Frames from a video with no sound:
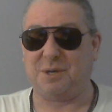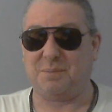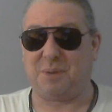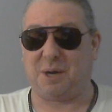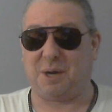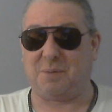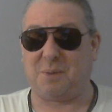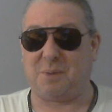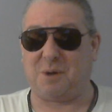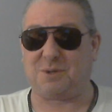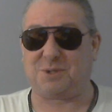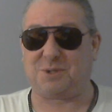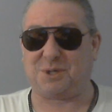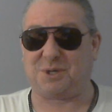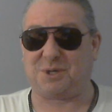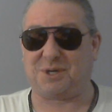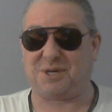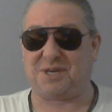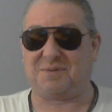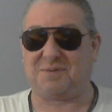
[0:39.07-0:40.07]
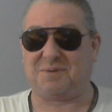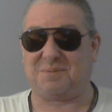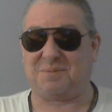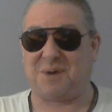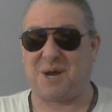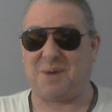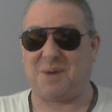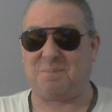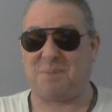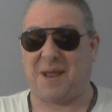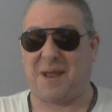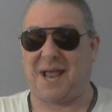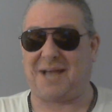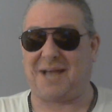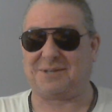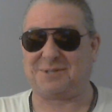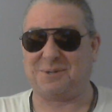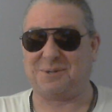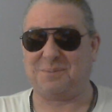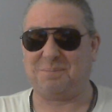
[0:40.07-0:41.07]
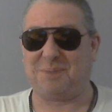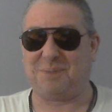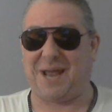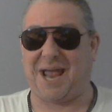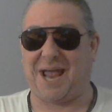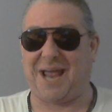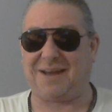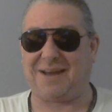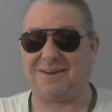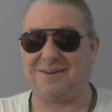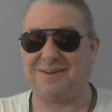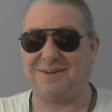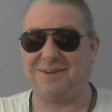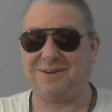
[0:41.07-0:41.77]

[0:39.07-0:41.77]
but I'm also going to give you my best bet